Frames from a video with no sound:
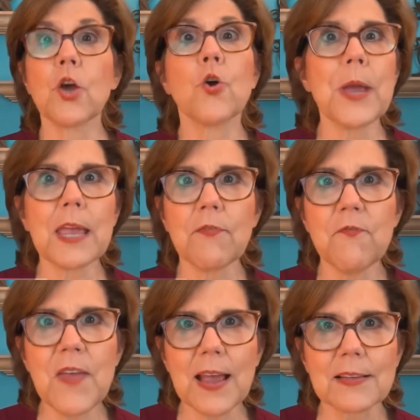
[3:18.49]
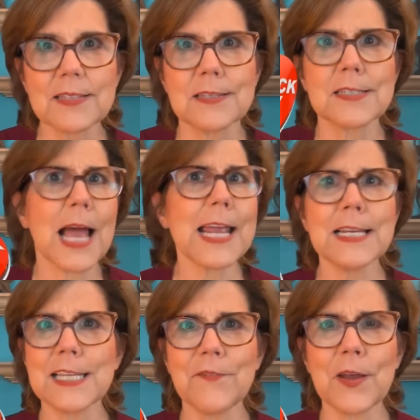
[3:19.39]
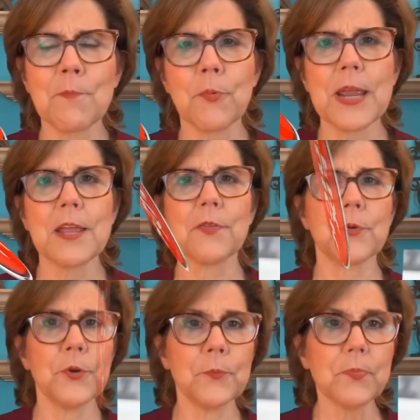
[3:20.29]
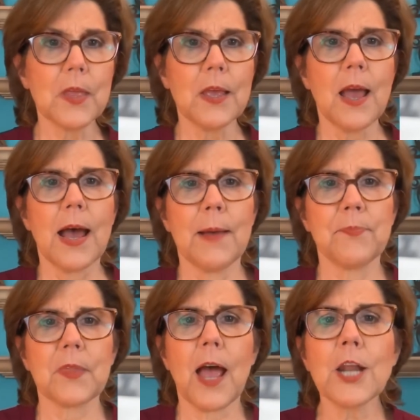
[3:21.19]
quick fix, the scientific breakthrough, 100% um,